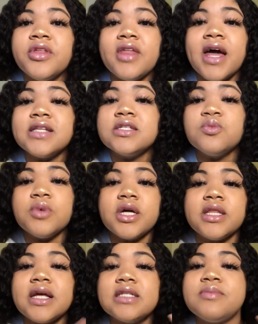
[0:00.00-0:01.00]
That's
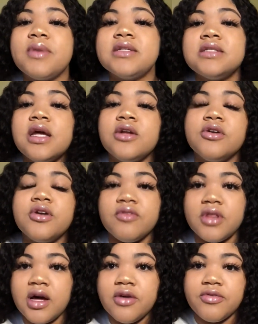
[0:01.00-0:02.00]
my standard of
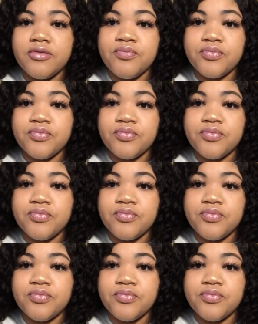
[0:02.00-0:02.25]
love.